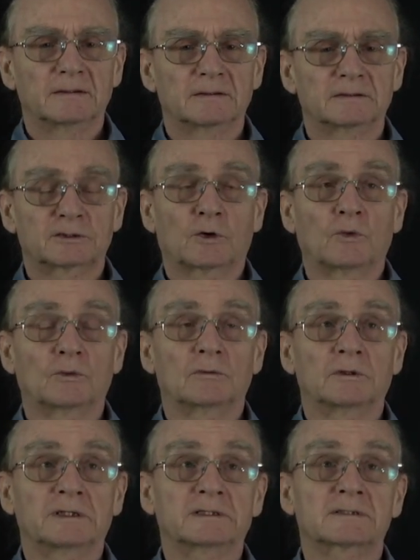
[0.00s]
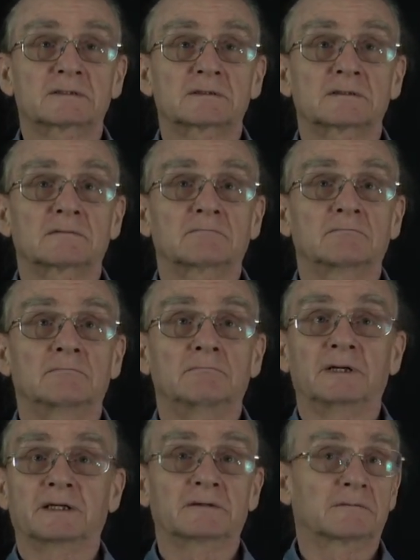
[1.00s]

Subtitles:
So let's make